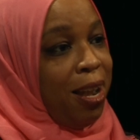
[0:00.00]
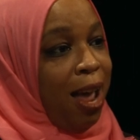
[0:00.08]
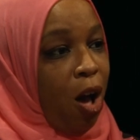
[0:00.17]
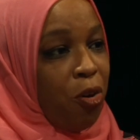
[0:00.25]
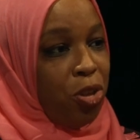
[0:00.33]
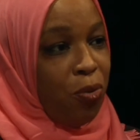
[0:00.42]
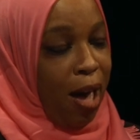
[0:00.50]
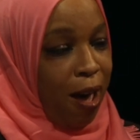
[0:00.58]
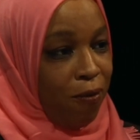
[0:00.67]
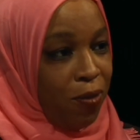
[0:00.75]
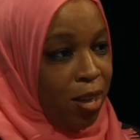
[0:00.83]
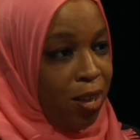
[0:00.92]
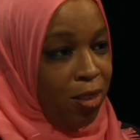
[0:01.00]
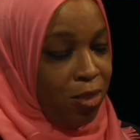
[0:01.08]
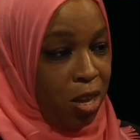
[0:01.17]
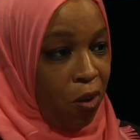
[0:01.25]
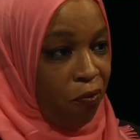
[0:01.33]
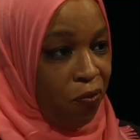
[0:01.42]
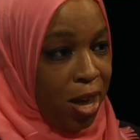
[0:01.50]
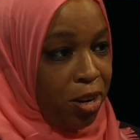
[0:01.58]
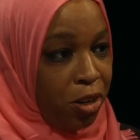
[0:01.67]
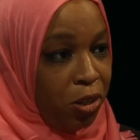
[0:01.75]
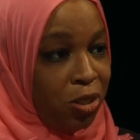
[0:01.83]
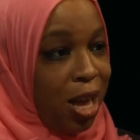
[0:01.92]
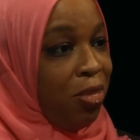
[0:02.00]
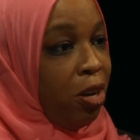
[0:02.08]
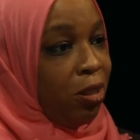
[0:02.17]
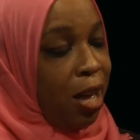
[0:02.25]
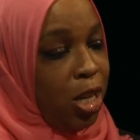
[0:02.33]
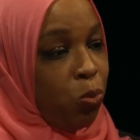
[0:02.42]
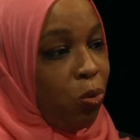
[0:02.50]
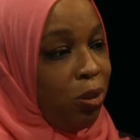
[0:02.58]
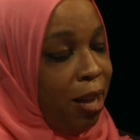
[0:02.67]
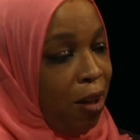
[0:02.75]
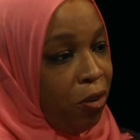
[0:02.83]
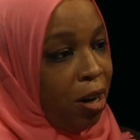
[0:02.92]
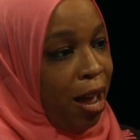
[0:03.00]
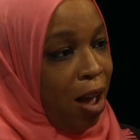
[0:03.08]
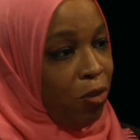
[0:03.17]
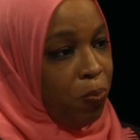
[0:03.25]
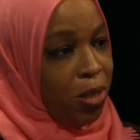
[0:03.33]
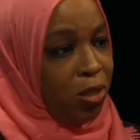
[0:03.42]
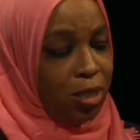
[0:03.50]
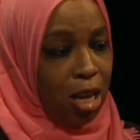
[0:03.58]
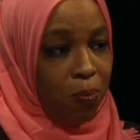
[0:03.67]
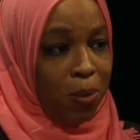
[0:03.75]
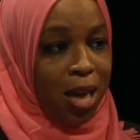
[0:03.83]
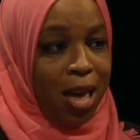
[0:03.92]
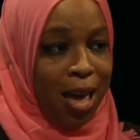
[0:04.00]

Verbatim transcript: now you have the offenders, and their lives will never ever be the same.